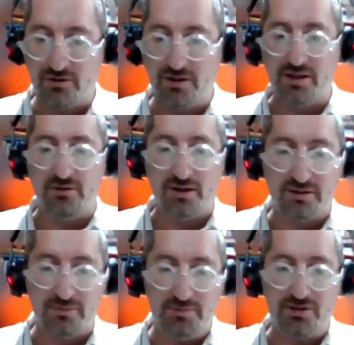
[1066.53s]
Shalatano
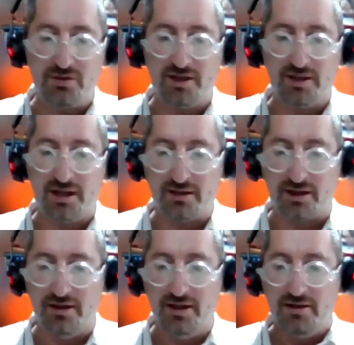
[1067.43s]
Adamim Beshovia
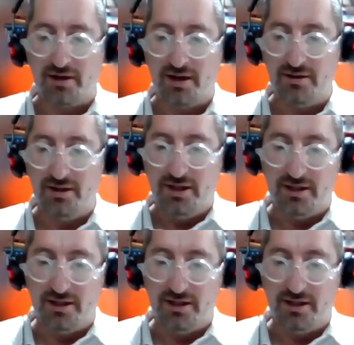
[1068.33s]
Karka, right?